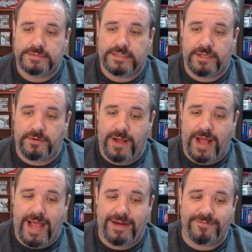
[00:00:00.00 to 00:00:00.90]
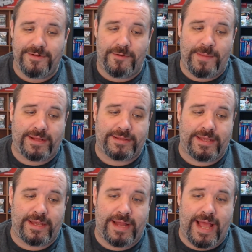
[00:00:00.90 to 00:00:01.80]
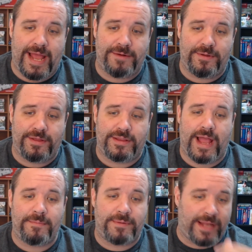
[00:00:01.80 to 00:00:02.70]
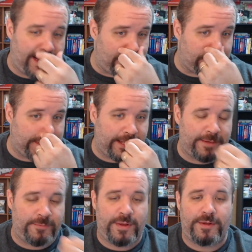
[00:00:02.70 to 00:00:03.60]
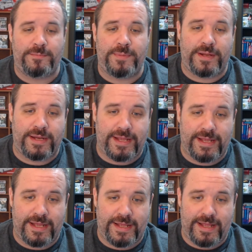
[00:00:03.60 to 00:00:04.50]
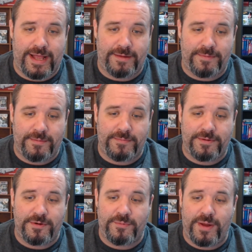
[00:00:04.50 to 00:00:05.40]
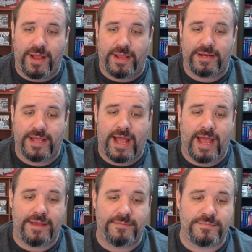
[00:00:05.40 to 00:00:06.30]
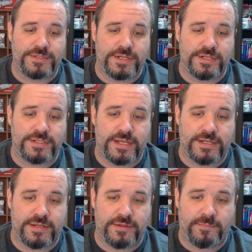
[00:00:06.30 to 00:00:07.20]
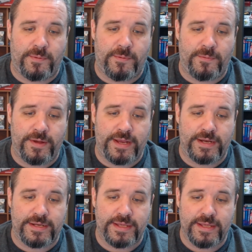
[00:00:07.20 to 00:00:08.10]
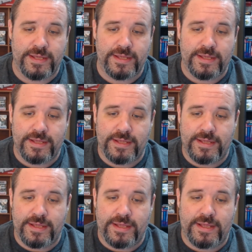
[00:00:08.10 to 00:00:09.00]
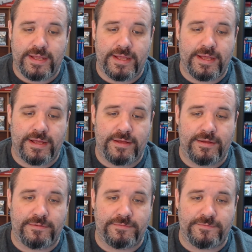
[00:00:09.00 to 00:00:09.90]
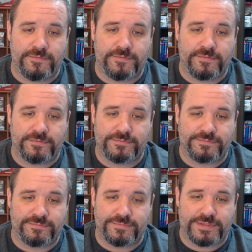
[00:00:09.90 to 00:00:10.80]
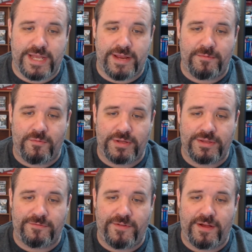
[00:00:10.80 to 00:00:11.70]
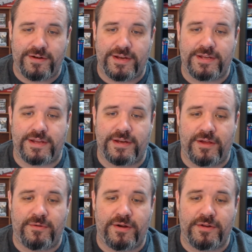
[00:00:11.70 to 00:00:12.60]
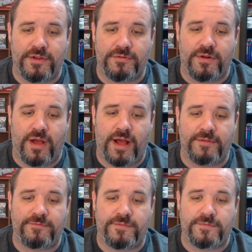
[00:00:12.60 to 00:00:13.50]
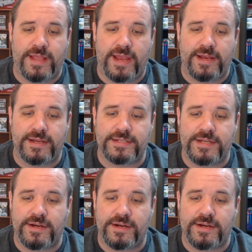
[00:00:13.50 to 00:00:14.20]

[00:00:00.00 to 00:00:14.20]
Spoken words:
So I don't know about that. I'm glad they're selling well, but you're right. I'm just to the point of saying, what the fuck, Nintendo? Are you not taking it